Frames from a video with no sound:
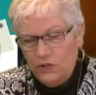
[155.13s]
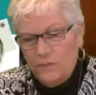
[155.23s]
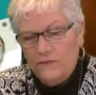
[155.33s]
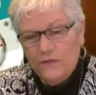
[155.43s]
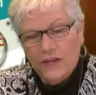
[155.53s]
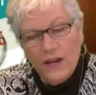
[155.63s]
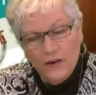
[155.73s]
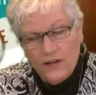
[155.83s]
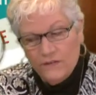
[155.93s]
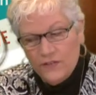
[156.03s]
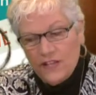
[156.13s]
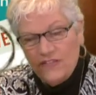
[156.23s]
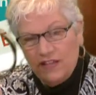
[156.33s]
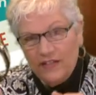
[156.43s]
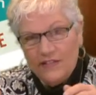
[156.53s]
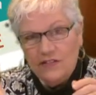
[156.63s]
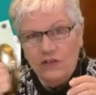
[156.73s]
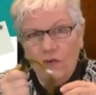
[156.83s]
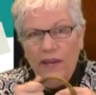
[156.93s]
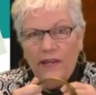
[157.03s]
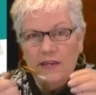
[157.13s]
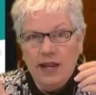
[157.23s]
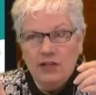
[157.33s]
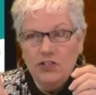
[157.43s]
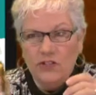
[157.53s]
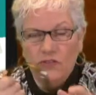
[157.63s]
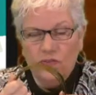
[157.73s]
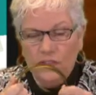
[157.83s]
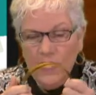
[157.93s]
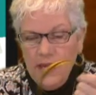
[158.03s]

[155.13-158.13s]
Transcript: But for caregivers, I think this is a great connection tool.